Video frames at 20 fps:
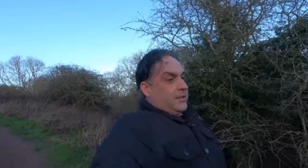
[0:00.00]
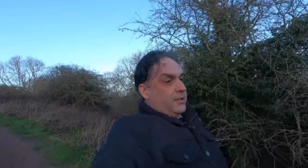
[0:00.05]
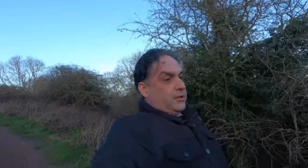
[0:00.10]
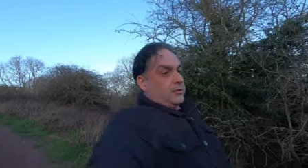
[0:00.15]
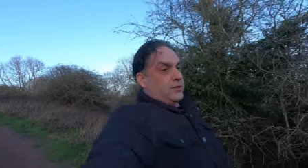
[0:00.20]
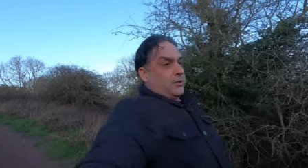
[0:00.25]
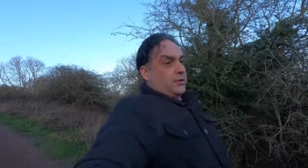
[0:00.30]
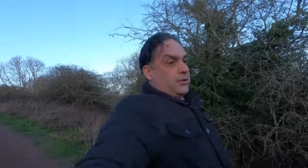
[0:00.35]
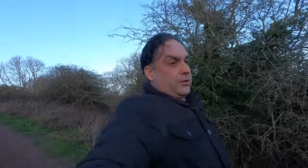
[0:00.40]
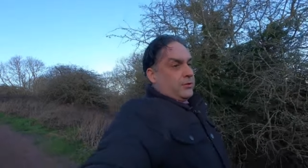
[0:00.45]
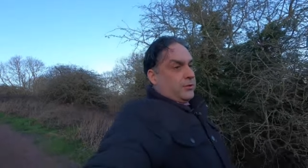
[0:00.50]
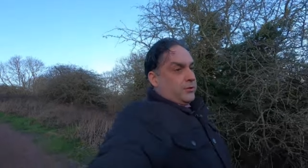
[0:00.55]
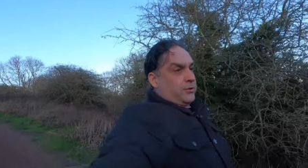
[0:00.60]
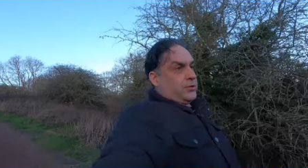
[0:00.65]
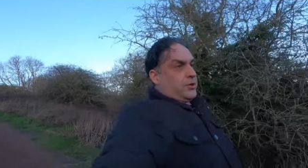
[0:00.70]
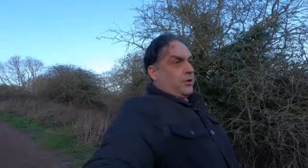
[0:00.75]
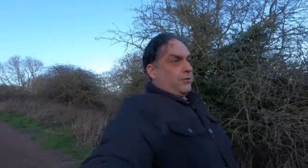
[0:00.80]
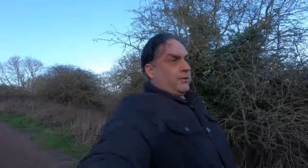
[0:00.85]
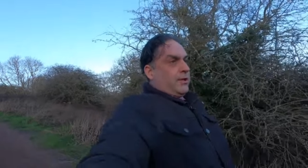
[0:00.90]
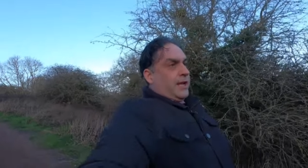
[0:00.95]
So
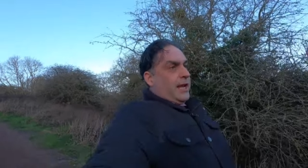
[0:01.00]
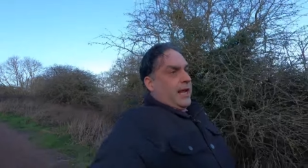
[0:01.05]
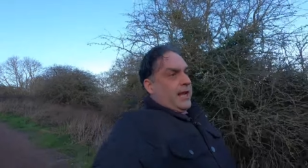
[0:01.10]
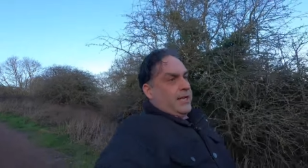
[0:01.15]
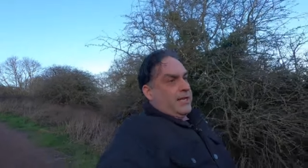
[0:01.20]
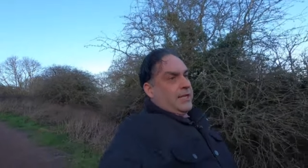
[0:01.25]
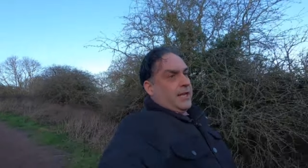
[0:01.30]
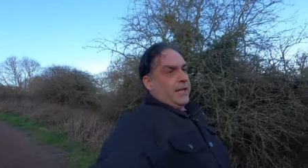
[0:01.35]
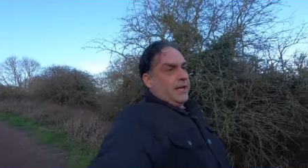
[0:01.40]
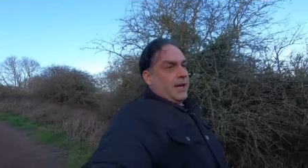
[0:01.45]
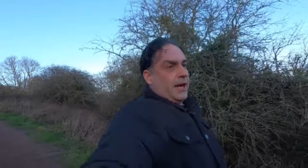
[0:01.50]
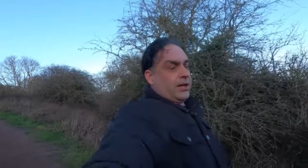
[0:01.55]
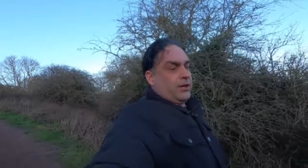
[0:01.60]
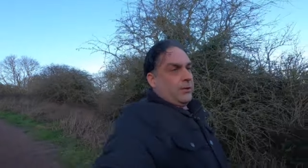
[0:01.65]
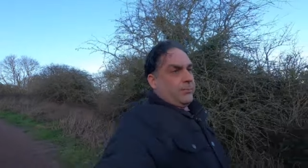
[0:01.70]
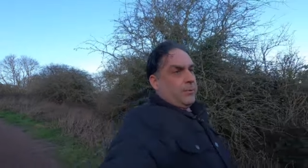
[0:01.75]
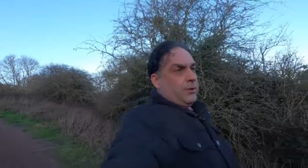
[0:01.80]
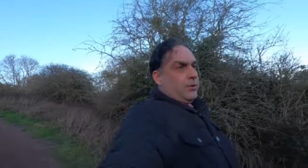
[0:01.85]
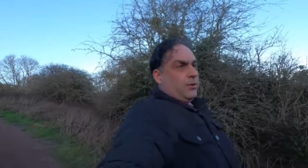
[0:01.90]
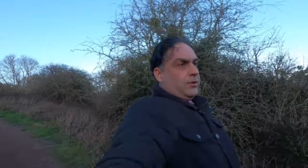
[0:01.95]
during the night I
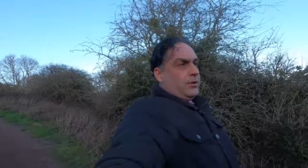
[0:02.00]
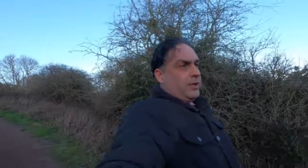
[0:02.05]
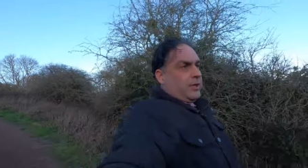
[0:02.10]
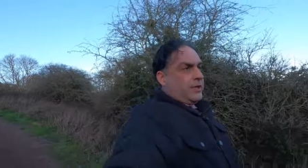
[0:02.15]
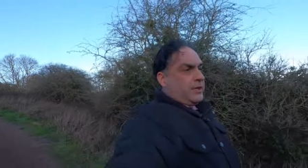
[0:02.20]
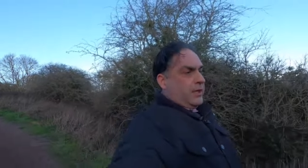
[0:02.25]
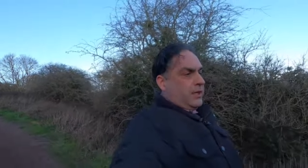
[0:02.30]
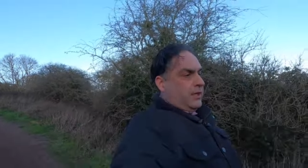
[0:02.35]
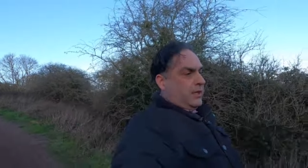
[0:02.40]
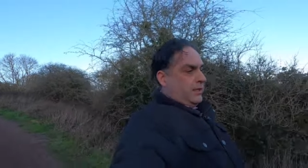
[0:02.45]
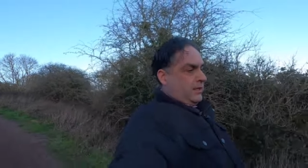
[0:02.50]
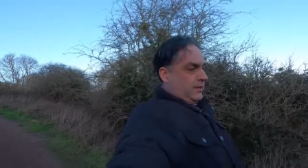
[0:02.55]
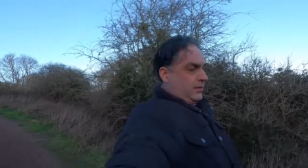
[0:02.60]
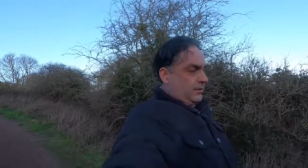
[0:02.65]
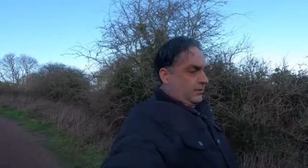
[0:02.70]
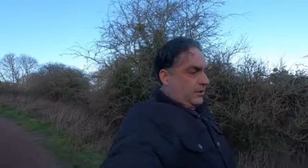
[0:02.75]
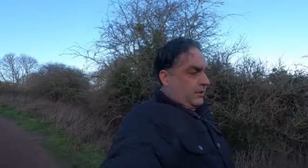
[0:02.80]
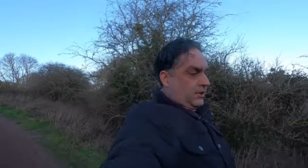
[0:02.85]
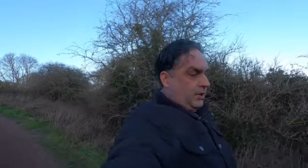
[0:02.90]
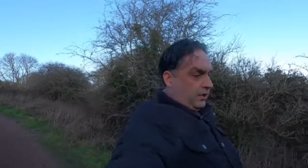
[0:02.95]
uploaded
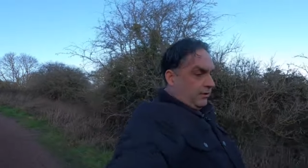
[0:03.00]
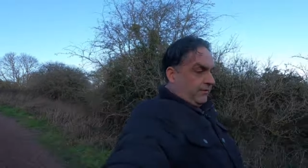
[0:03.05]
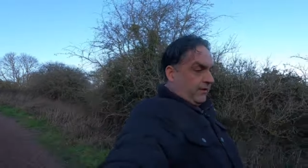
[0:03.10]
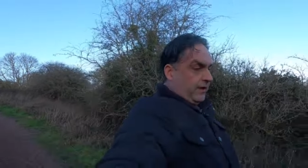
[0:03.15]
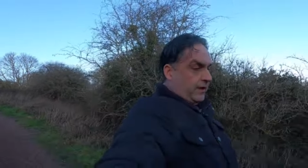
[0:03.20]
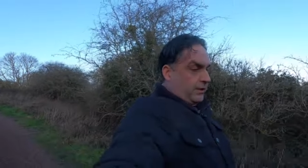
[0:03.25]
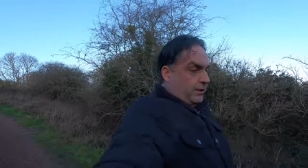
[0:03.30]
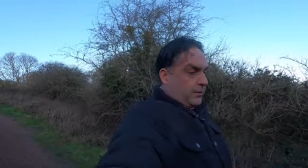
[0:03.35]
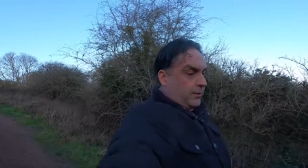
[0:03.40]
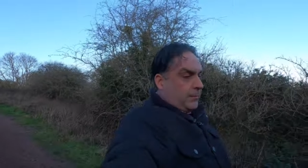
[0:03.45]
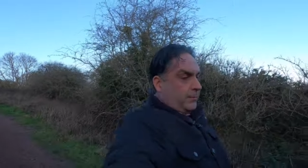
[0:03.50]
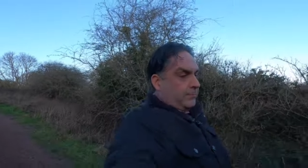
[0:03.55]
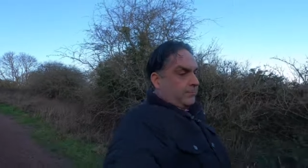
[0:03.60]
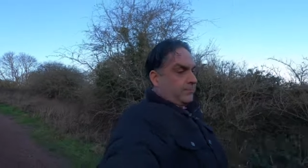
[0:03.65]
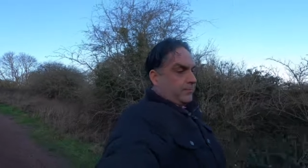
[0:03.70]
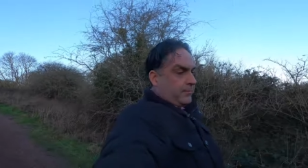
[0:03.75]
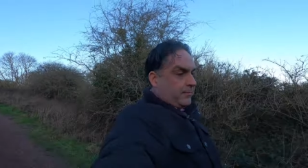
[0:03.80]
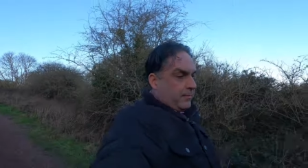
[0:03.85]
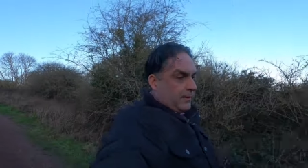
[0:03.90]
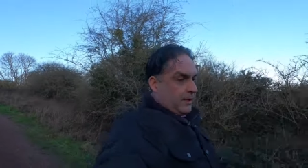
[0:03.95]
the new video
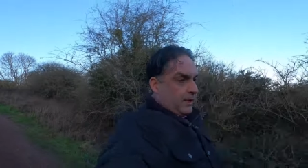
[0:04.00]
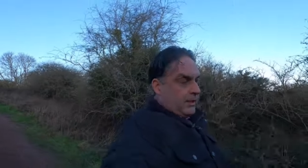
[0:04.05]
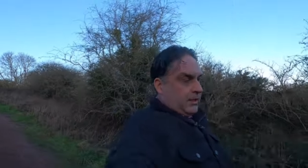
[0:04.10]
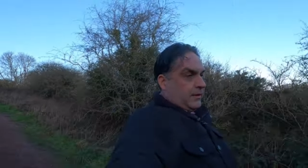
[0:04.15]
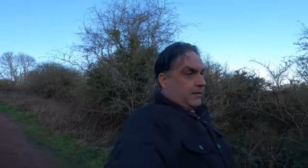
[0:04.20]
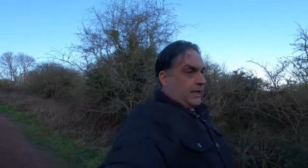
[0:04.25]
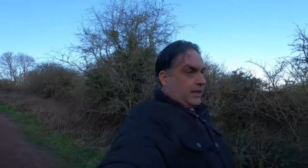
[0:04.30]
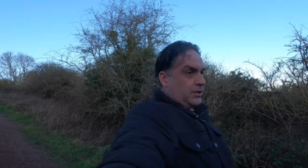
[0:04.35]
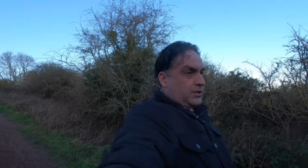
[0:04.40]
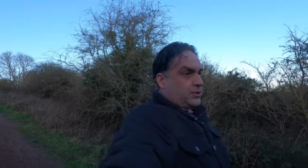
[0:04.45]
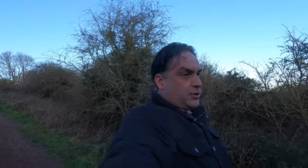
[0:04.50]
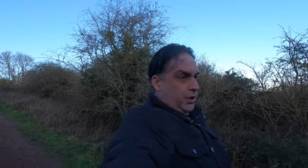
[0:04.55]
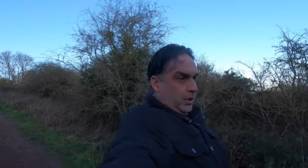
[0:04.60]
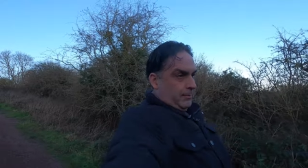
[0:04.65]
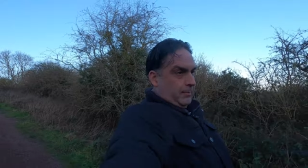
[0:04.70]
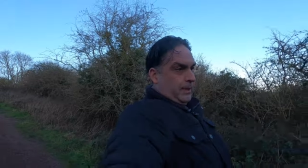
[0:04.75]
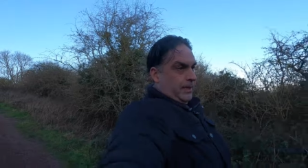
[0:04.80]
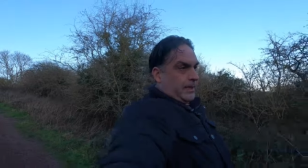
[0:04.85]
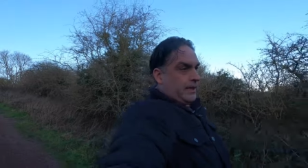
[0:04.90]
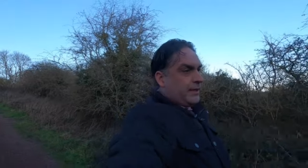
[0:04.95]
that should
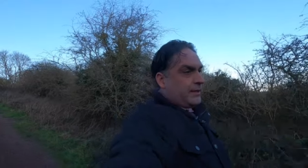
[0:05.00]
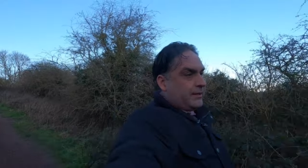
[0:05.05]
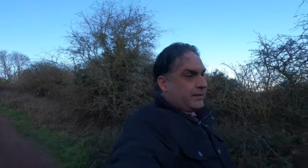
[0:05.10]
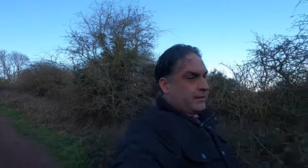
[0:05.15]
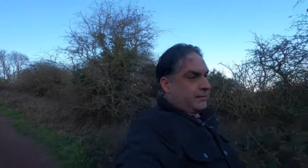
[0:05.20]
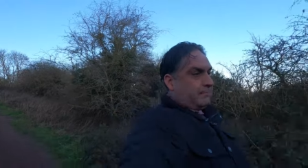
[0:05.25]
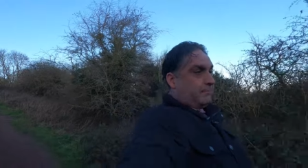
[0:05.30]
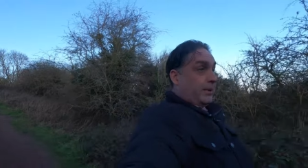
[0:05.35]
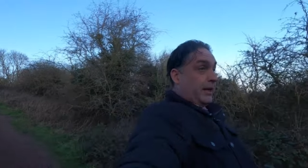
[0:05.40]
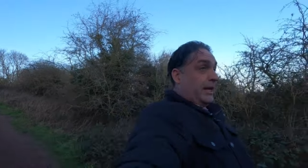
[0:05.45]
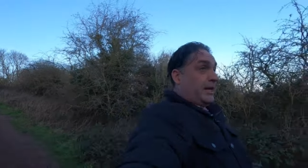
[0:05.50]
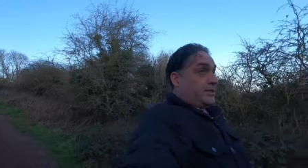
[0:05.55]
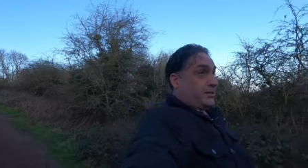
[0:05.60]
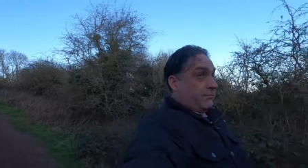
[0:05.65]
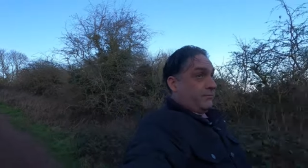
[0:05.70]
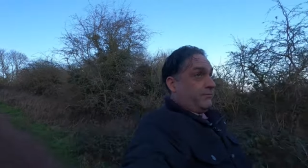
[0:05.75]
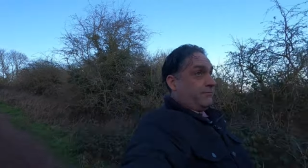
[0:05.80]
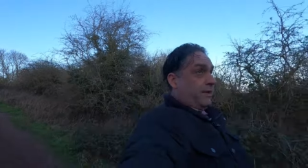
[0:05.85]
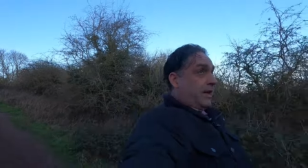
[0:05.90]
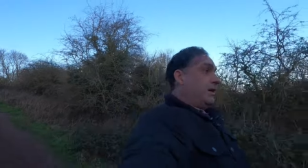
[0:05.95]
have been in place
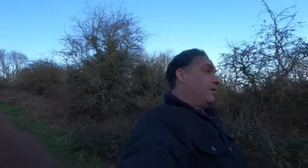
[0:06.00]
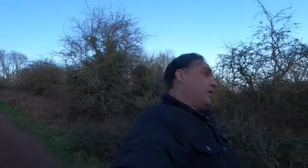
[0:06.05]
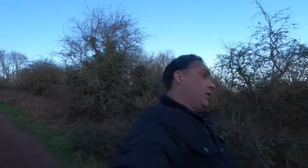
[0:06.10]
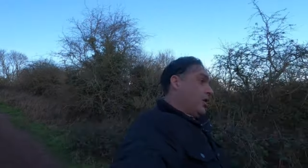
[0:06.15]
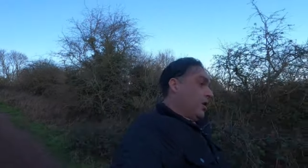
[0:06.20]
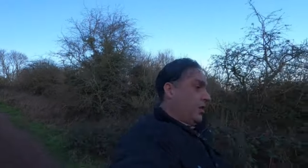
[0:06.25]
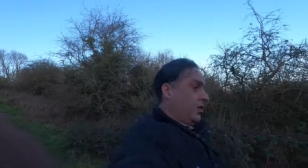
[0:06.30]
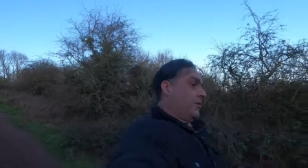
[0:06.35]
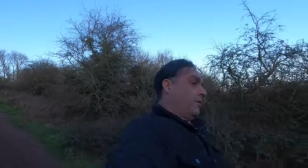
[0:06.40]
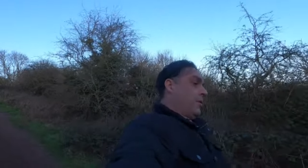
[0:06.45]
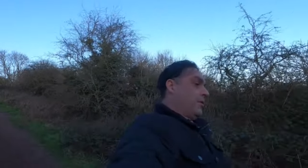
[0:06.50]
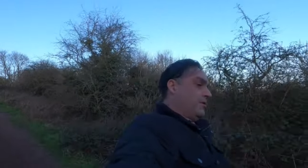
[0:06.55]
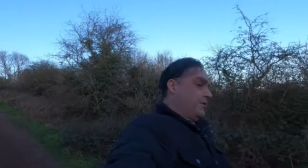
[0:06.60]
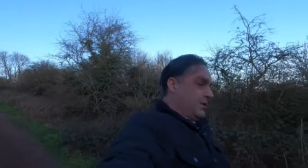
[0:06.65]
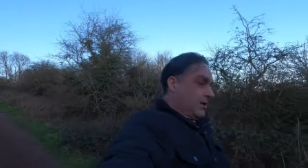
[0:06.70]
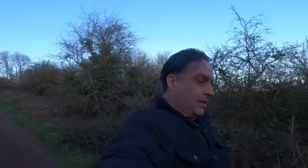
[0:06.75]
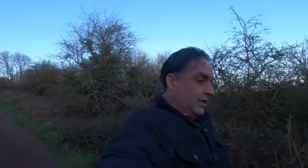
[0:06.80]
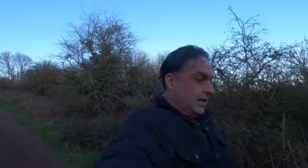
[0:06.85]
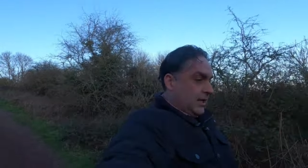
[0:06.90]
of that other one